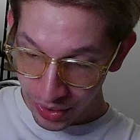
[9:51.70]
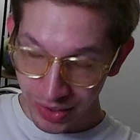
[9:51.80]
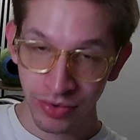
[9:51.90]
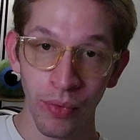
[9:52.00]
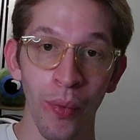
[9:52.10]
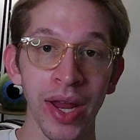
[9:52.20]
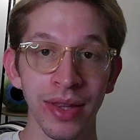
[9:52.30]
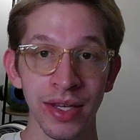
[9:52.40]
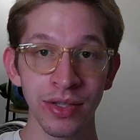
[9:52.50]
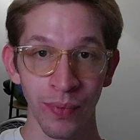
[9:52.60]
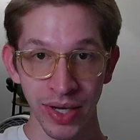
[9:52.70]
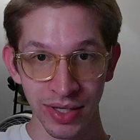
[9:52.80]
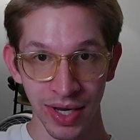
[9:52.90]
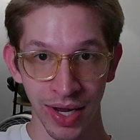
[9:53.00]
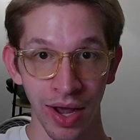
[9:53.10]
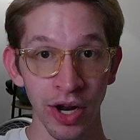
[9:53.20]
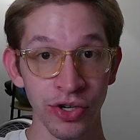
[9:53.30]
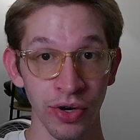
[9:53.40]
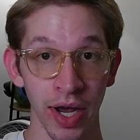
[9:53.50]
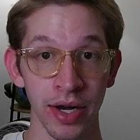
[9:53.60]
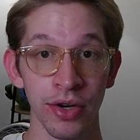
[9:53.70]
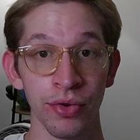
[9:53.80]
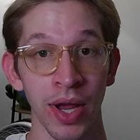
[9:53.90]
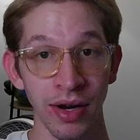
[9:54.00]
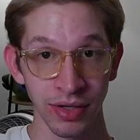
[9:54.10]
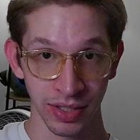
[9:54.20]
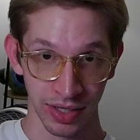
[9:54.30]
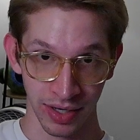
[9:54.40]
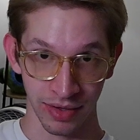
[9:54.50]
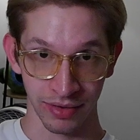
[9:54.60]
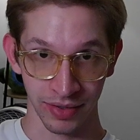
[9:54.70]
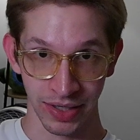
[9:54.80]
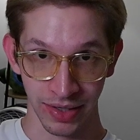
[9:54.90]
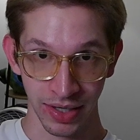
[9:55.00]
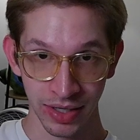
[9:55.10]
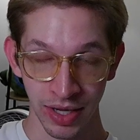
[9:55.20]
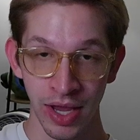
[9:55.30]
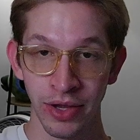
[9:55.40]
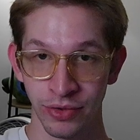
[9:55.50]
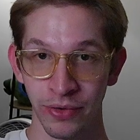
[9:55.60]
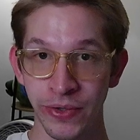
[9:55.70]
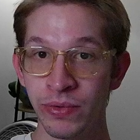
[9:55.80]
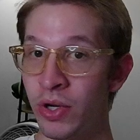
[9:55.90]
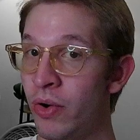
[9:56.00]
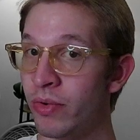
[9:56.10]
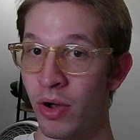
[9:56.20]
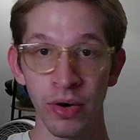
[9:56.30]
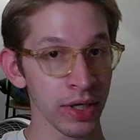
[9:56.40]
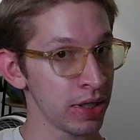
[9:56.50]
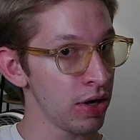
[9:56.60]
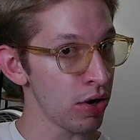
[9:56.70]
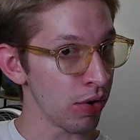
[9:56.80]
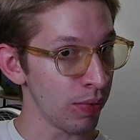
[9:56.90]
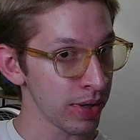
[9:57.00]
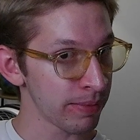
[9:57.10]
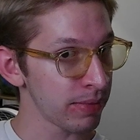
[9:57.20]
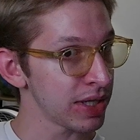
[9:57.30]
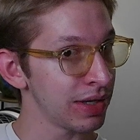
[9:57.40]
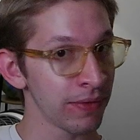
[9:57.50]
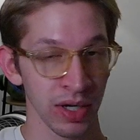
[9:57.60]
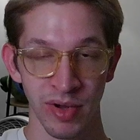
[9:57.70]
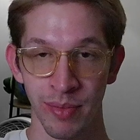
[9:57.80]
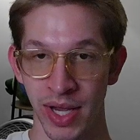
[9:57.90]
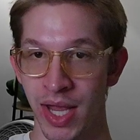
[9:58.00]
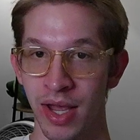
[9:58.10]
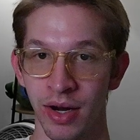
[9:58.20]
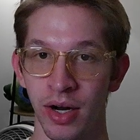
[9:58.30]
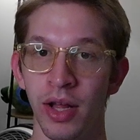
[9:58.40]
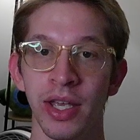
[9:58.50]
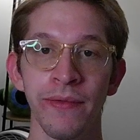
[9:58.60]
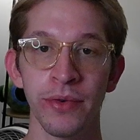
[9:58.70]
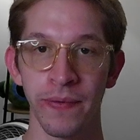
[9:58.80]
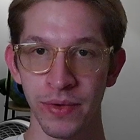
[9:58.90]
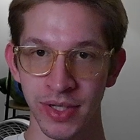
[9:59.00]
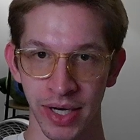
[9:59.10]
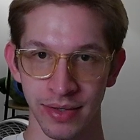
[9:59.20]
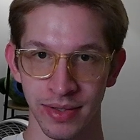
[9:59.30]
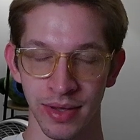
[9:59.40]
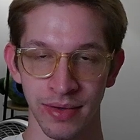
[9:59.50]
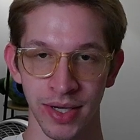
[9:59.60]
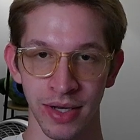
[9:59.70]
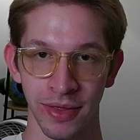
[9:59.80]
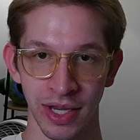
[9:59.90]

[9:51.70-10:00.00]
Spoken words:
so this Wednesday, I tried a new hairstyle, all right? So if you don't already know what is different about my hair, I'll give you a few seconds to think